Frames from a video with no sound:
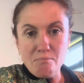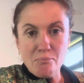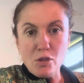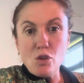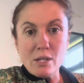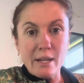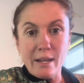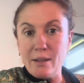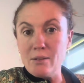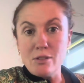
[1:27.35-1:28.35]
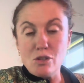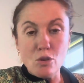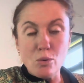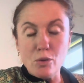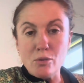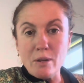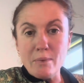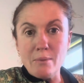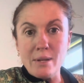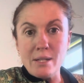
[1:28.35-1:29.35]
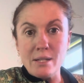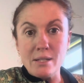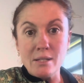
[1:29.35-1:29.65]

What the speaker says: usually 2 or 3 millimeters.